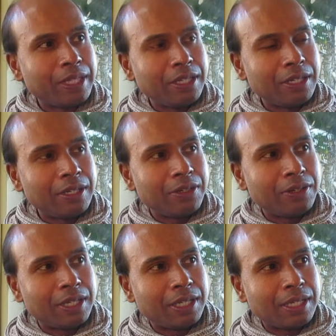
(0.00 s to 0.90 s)
you know,
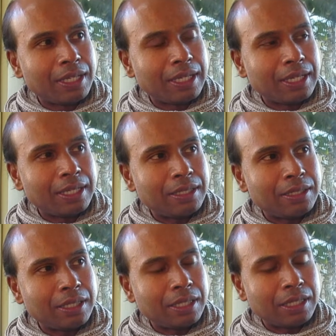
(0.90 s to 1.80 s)

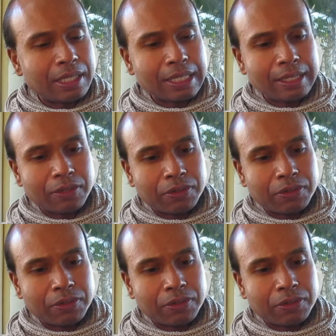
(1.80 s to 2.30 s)
and uh, uh,